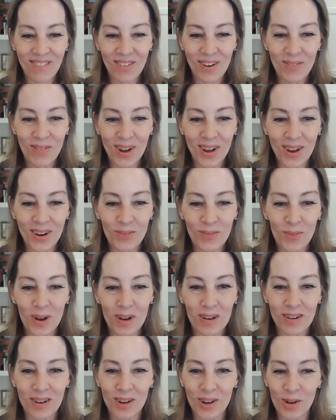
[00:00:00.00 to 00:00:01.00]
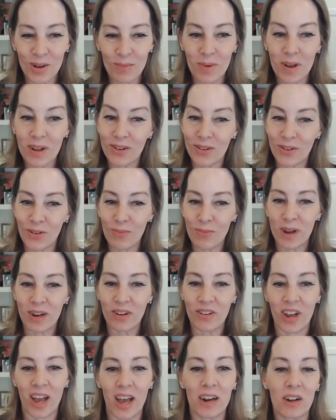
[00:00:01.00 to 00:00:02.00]
everyone. Welcome to my
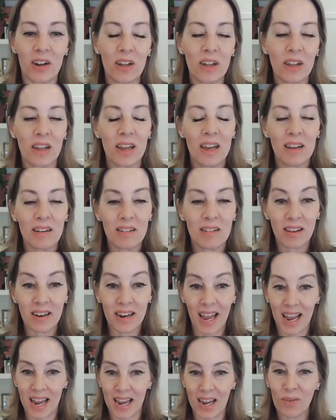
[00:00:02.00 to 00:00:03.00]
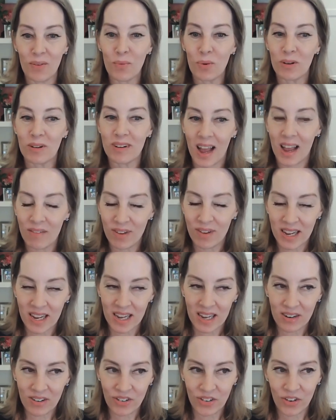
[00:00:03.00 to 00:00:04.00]
channel. Today, we're diving
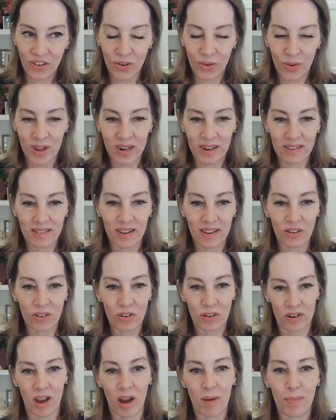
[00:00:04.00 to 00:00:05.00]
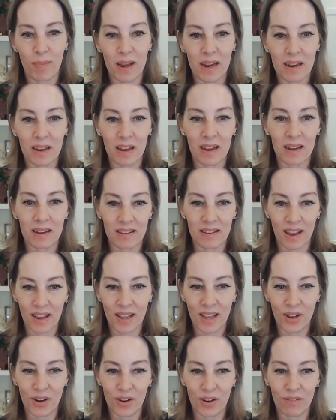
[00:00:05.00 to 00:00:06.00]
into an essential topic,
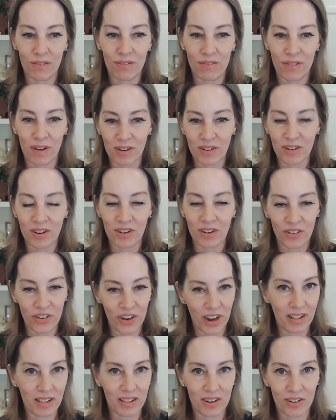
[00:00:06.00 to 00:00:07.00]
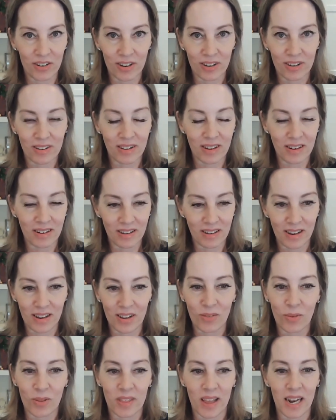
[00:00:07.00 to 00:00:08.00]
executive function challenges in
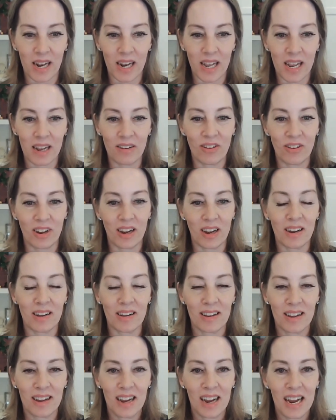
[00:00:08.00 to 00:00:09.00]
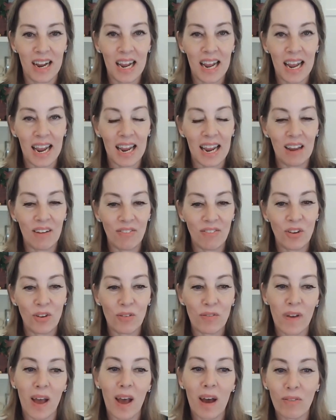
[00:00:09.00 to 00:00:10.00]
teens with ADHD. If
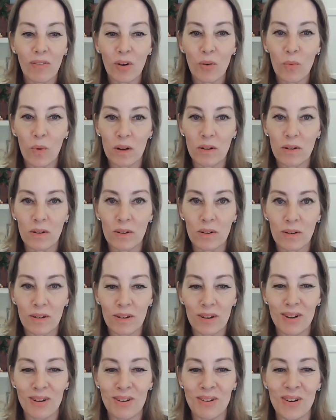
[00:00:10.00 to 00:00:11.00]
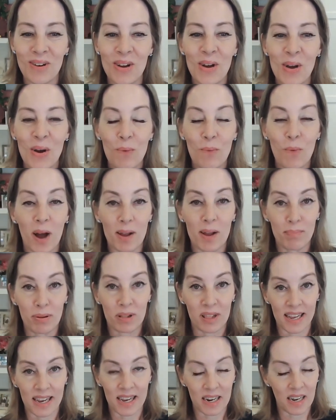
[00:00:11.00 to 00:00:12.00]
you've ever wondered why
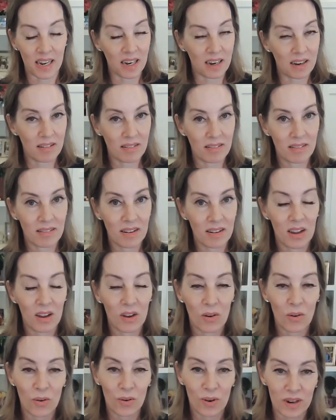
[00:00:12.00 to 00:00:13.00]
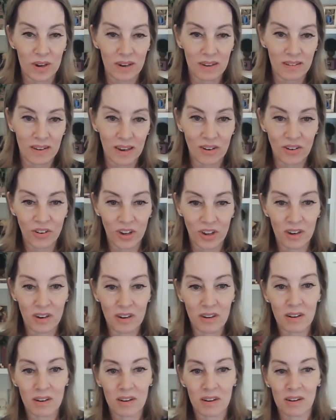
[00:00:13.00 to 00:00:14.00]
planning,
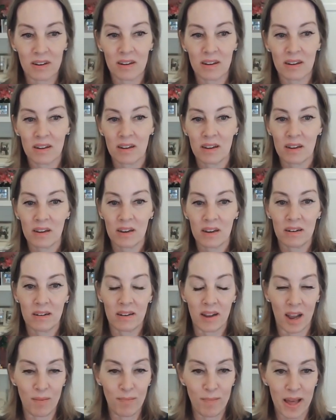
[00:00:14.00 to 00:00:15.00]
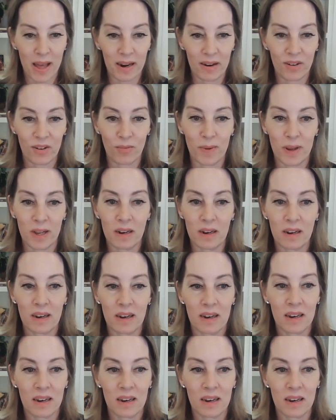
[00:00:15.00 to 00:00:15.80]
organization, time management,